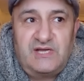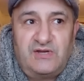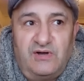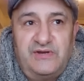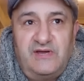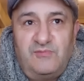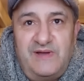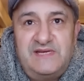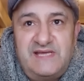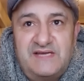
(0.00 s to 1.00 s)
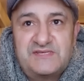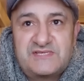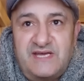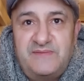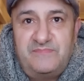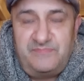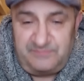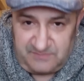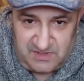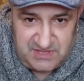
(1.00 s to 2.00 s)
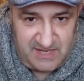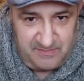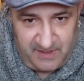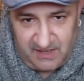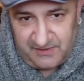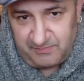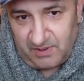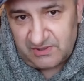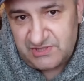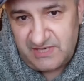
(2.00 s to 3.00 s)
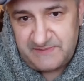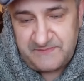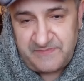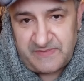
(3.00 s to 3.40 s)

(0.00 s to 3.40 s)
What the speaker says: Conor went down the same path, boxing.